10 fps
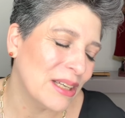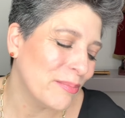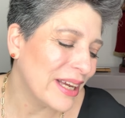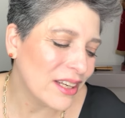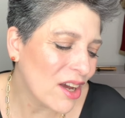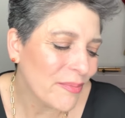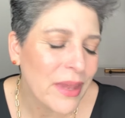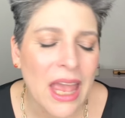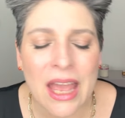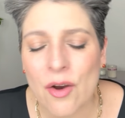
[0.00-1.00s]
But no,
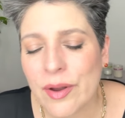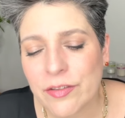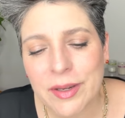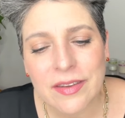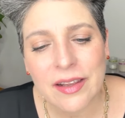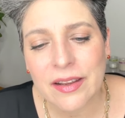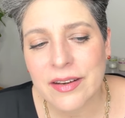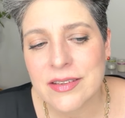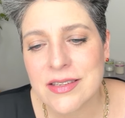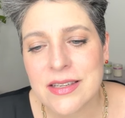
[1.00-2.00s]
Westman Atelier
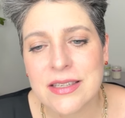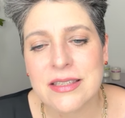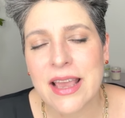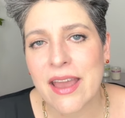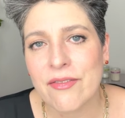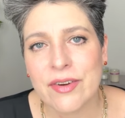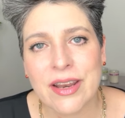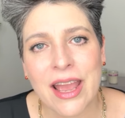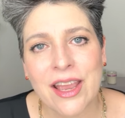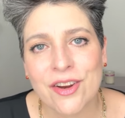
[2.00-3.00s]
is just every day.